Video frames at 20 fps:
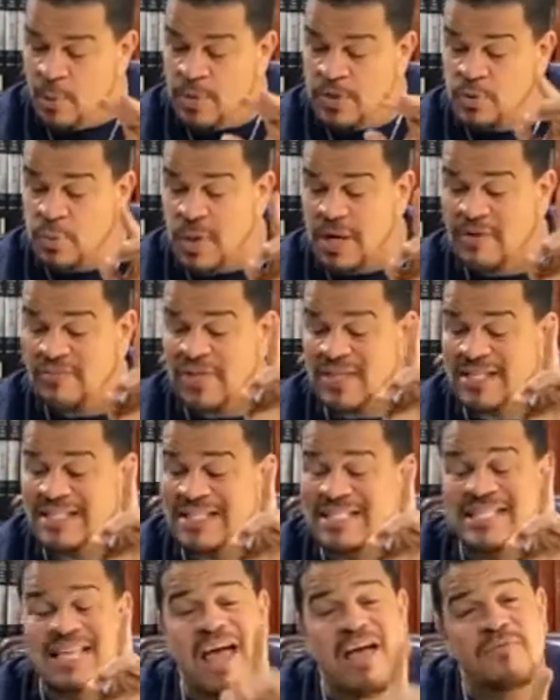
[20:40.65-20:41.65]
It was one of
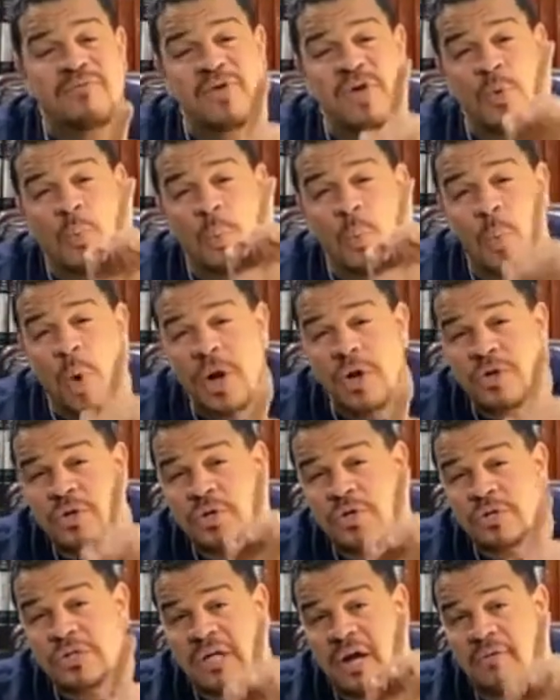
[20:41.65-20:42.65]
the seven
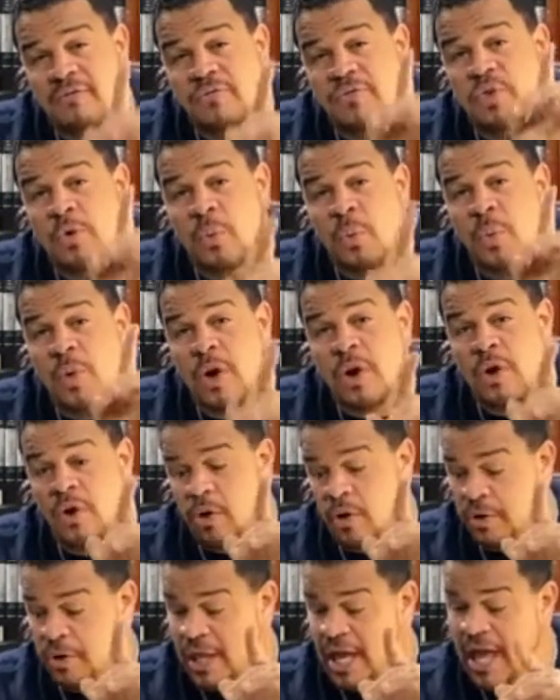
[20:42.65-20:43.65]
wonders of the
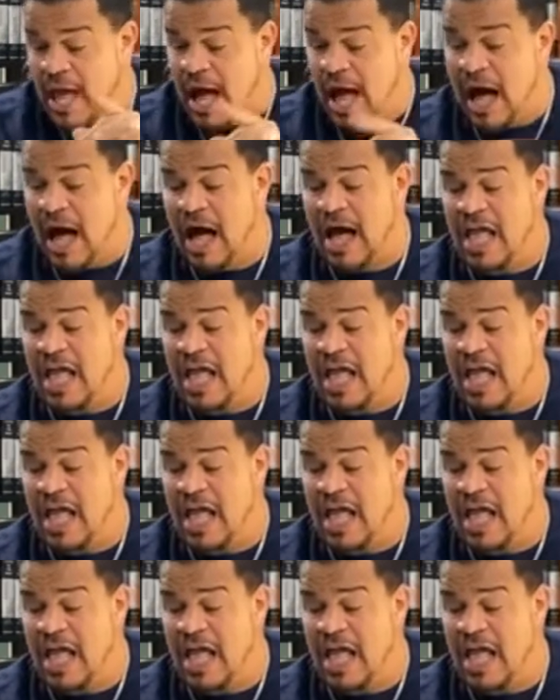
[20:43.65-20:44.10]
world.